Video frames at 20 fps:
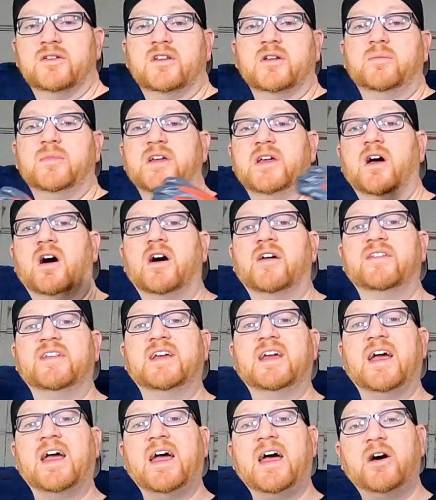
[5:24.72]
to be on
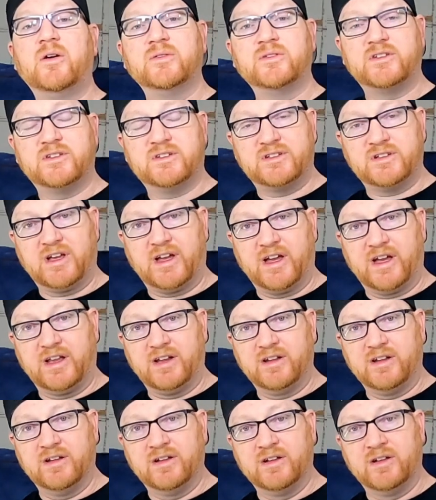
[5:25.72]
the
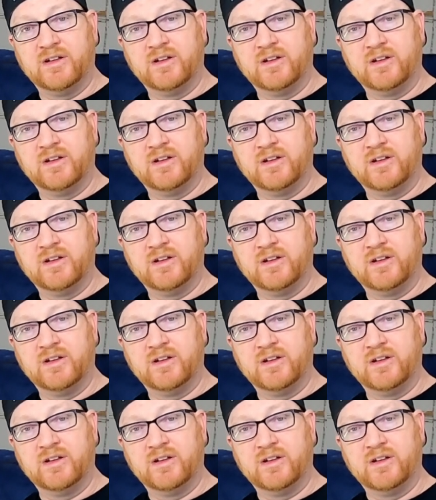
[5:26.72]
outside